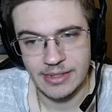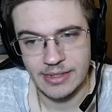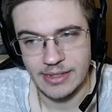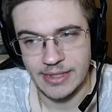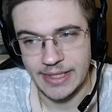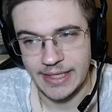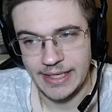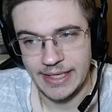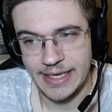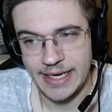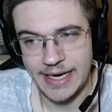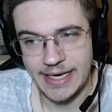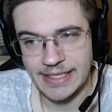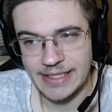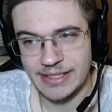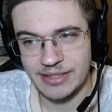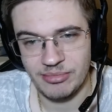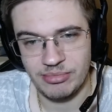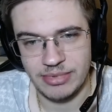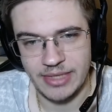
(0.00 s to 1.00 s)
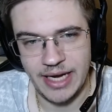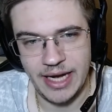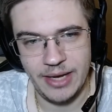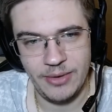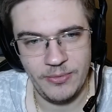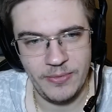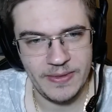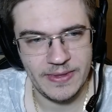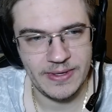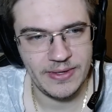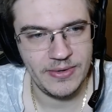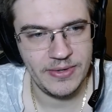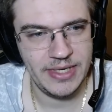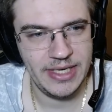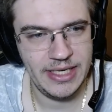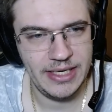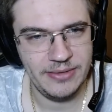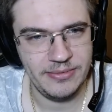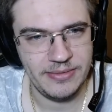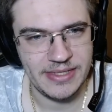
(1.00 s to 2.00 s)
And guys are playing with
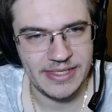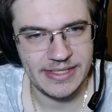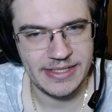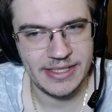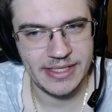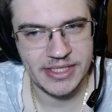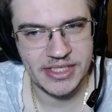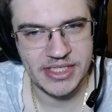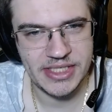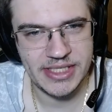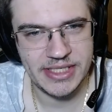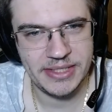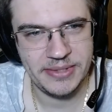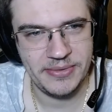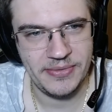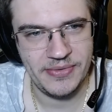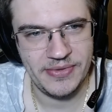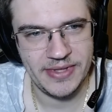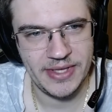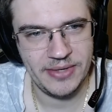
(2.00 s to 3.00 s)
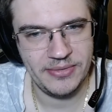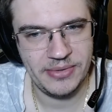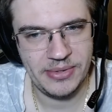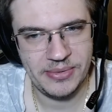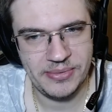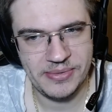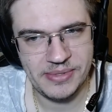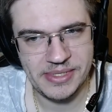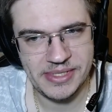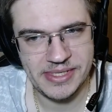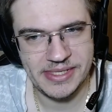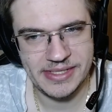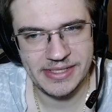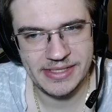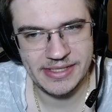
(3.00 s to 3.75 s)
Connie, with Sasha, with everyone.